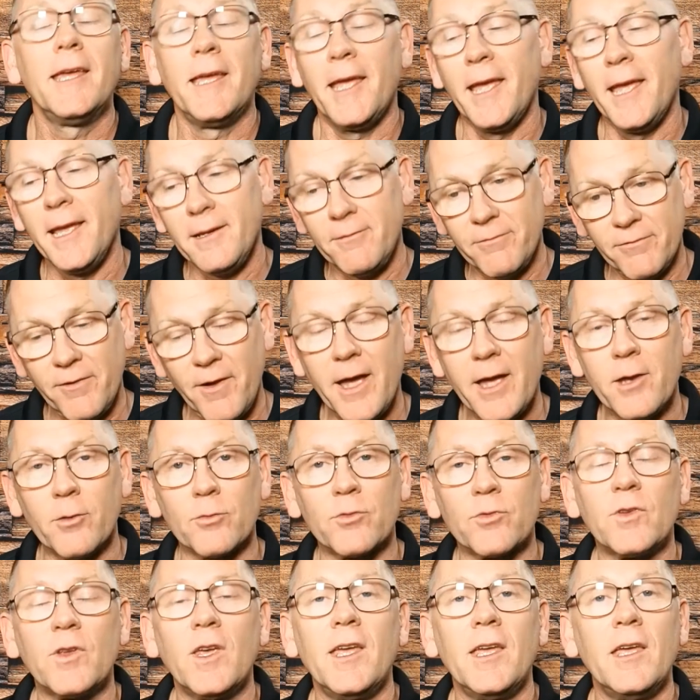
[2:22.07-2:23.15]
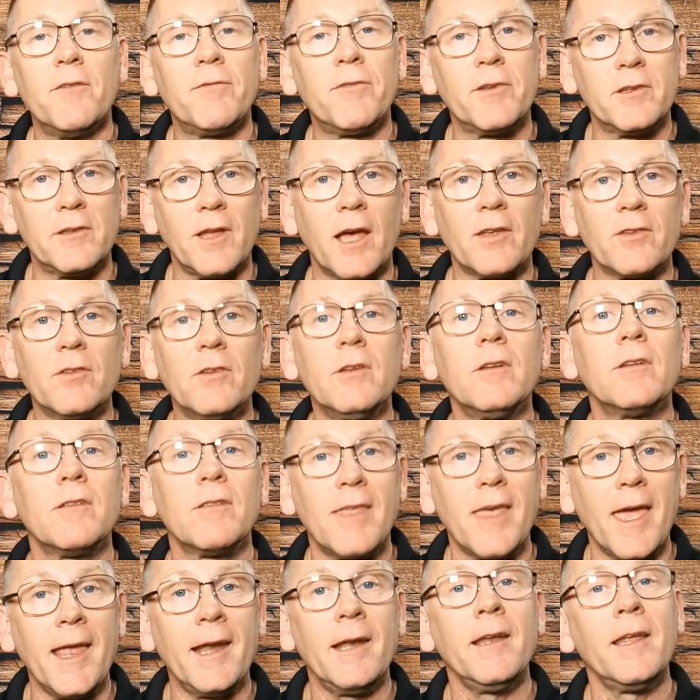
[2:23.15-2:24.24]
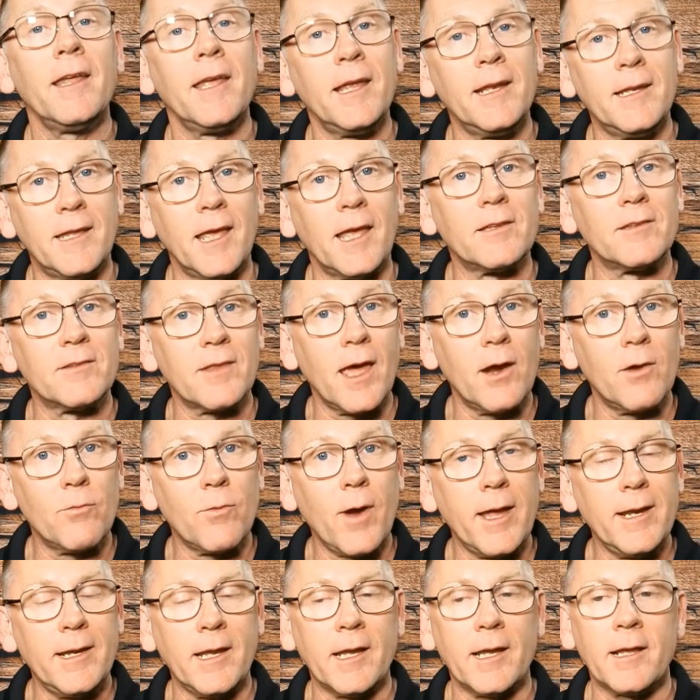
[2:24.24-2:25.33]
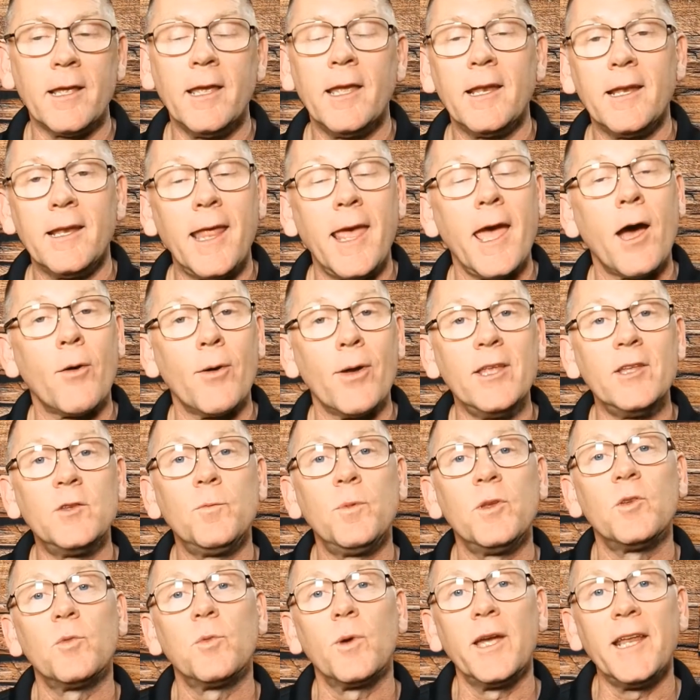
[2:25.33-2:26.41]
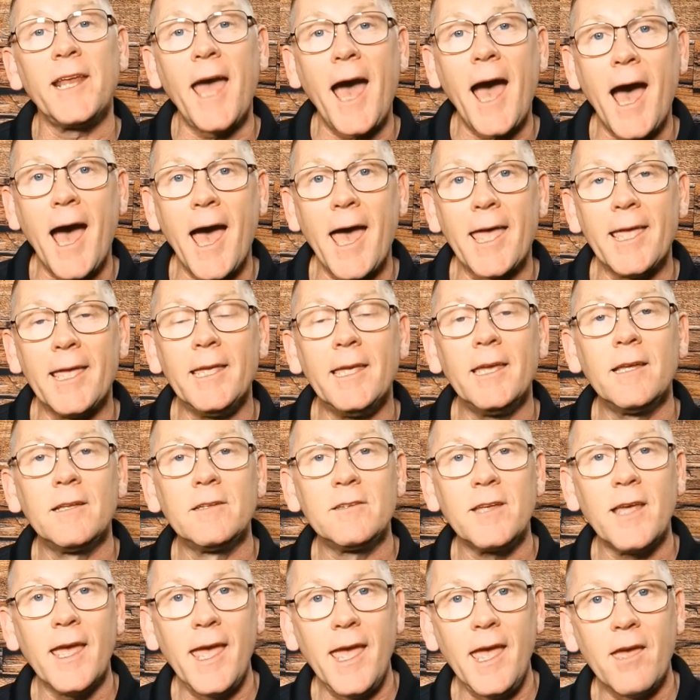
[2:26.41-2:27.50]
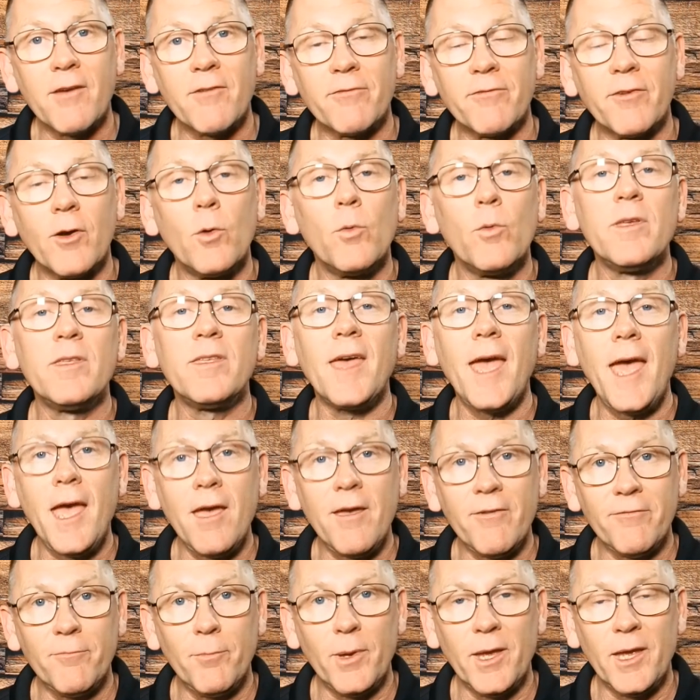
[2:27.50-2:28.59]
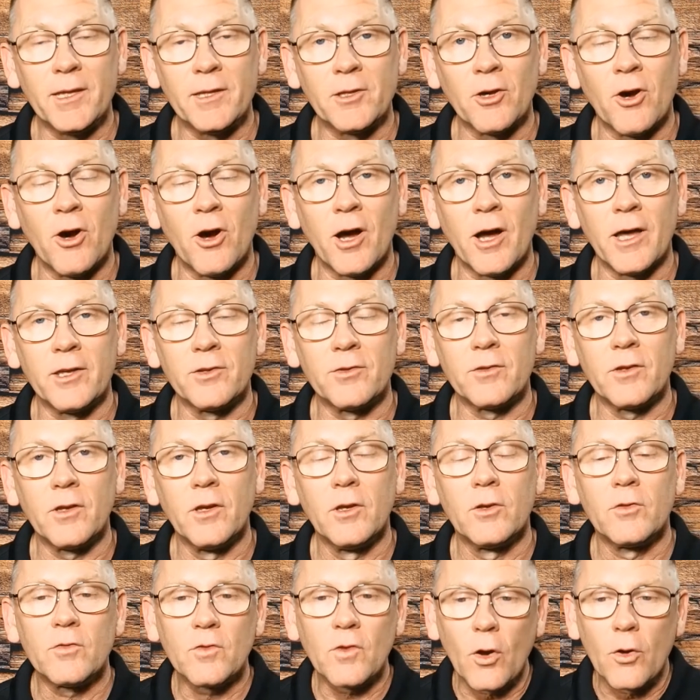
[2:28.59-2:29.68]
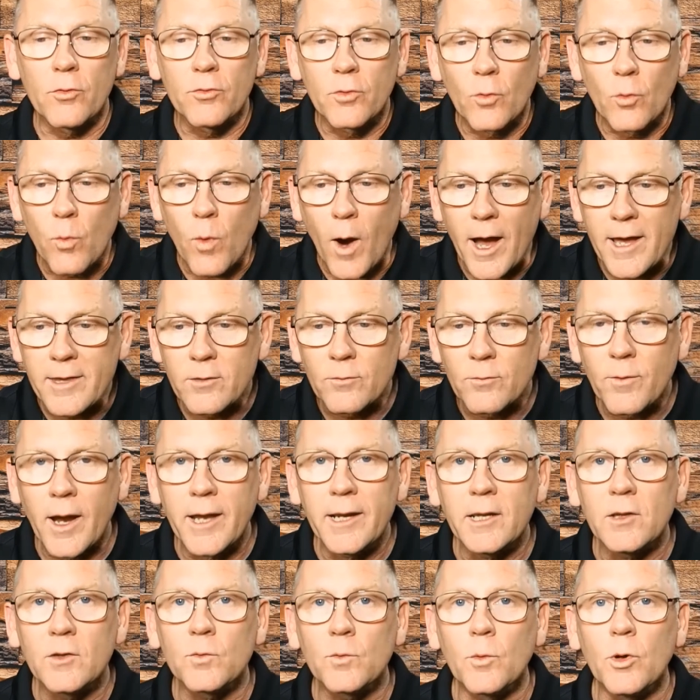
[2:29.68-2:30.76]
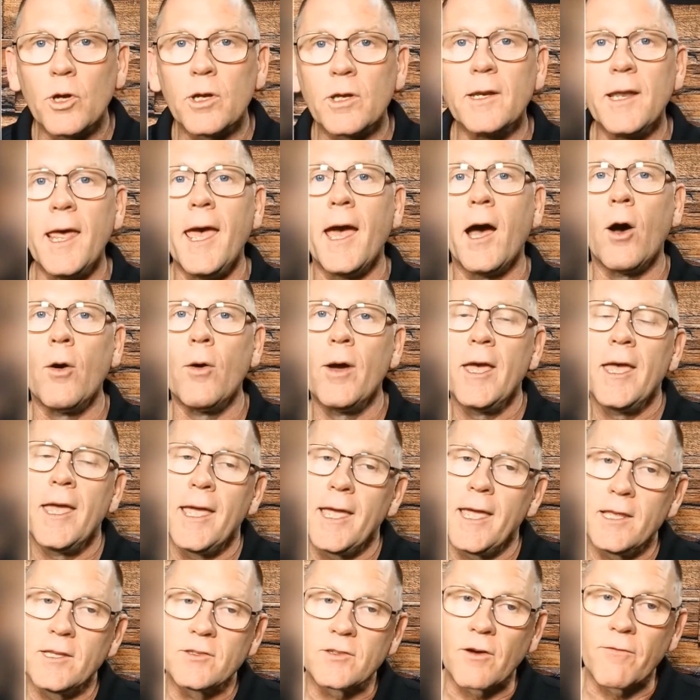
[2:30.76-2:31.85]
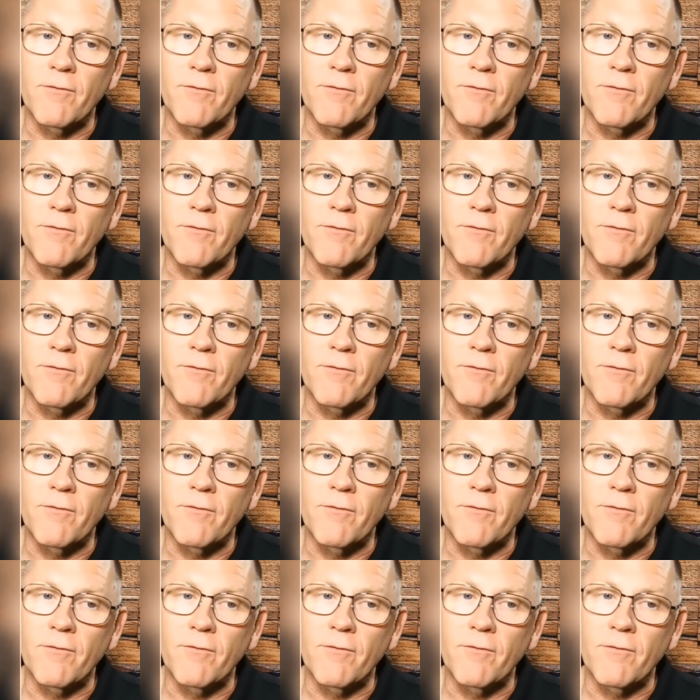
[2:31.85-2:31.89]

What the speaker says: it fails. If it doesn't, then it gets that rating. Now, it's between A to F, with F being the highest. So the way the ratings work now is a